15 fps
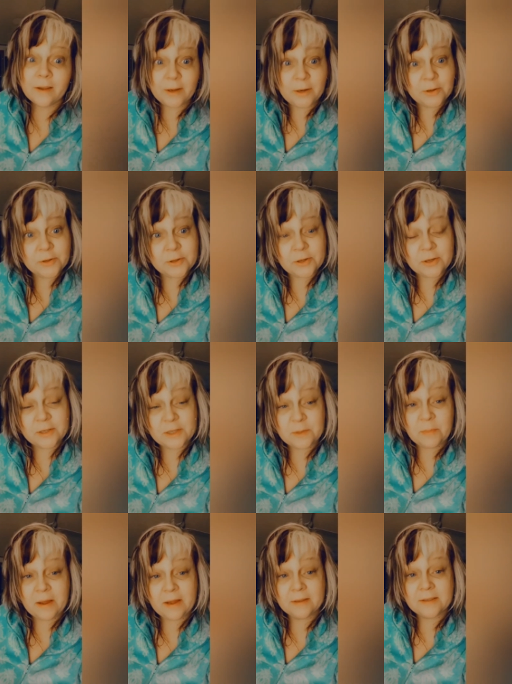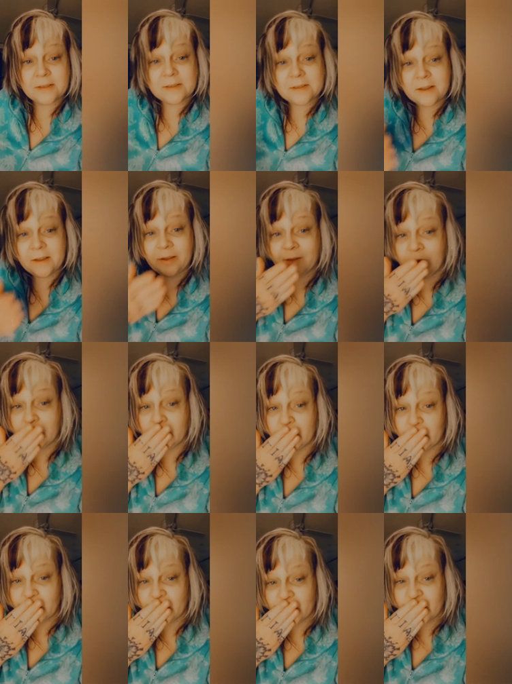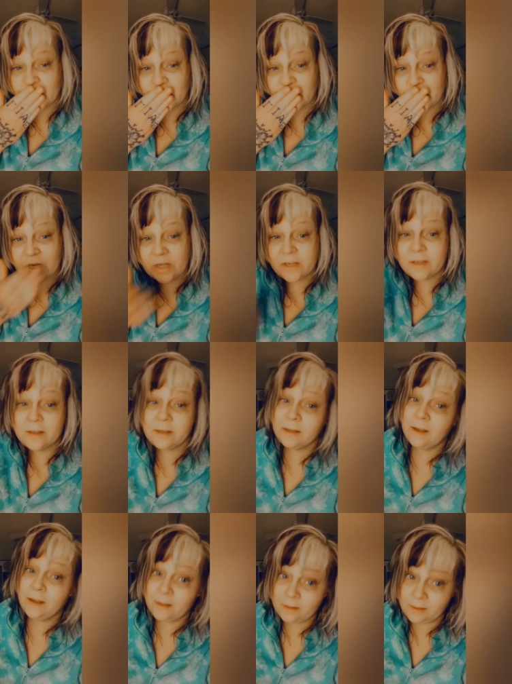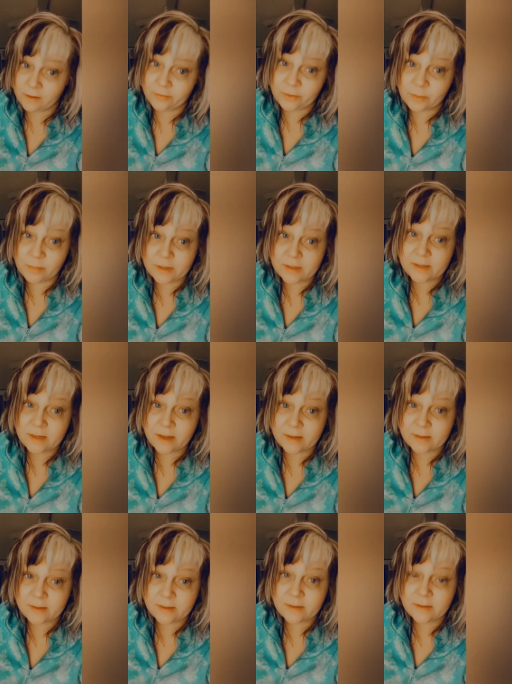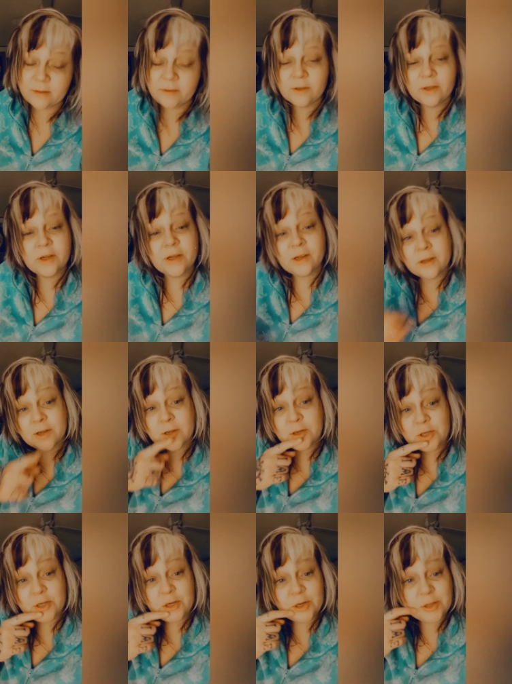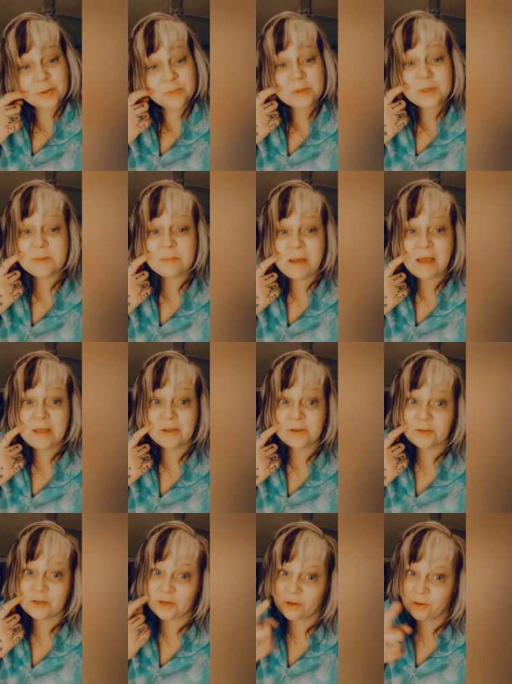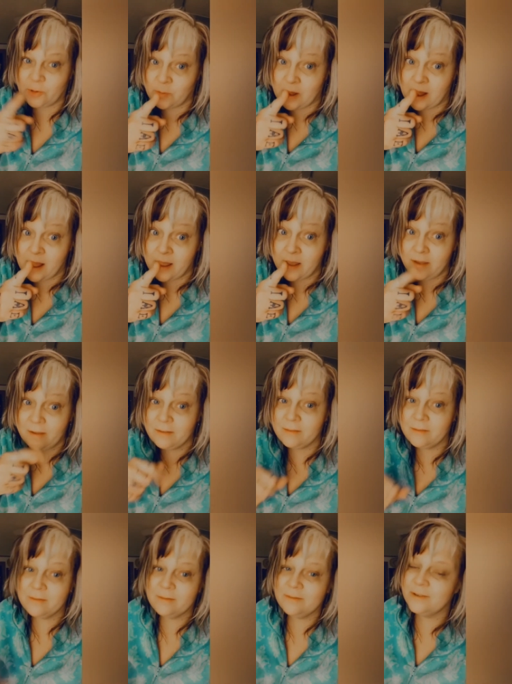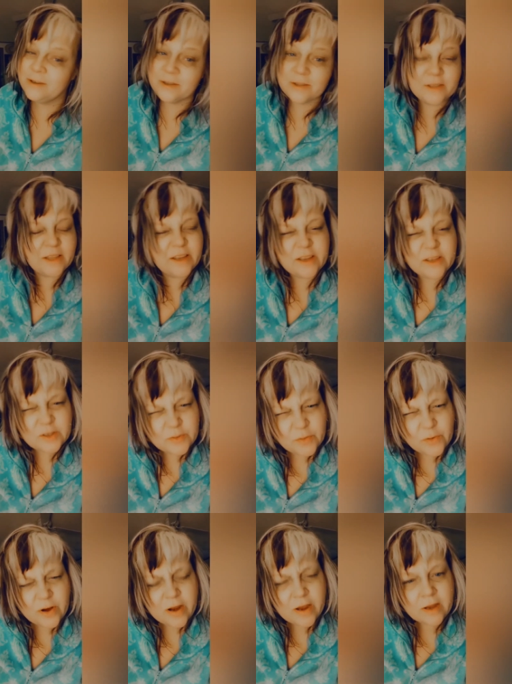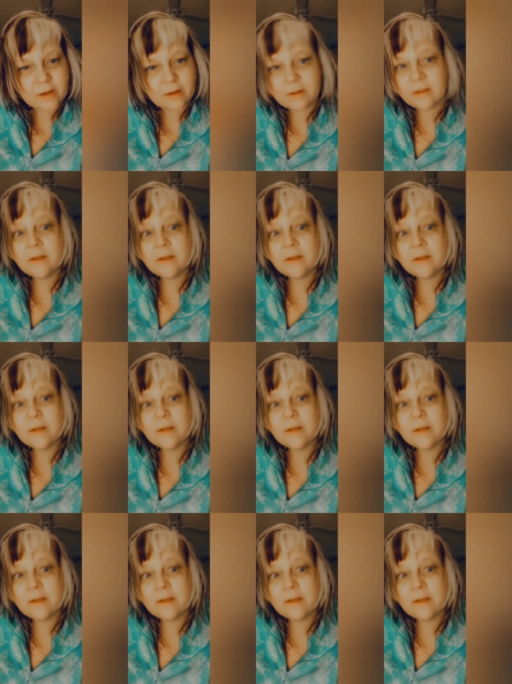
Here's a good spot to say, I love you, my sassies. Share them smiles, y'all. Why? Because they's free.